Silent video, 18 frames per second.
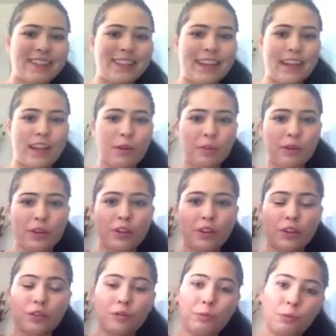the hammer,
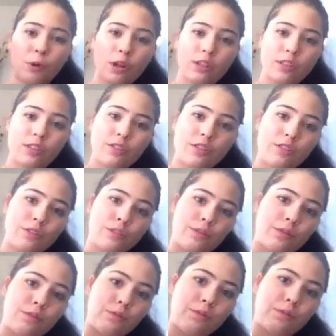you want
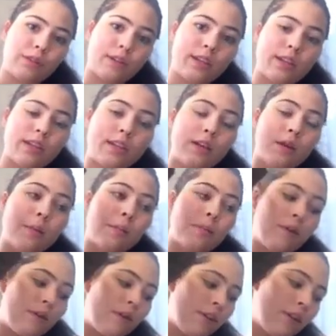to
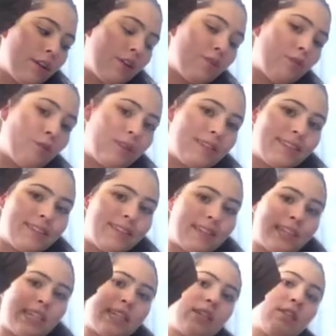put your
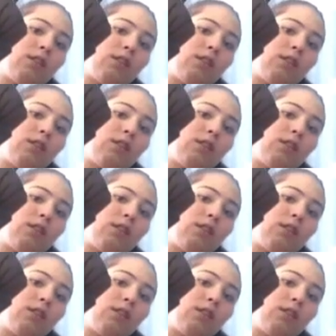stick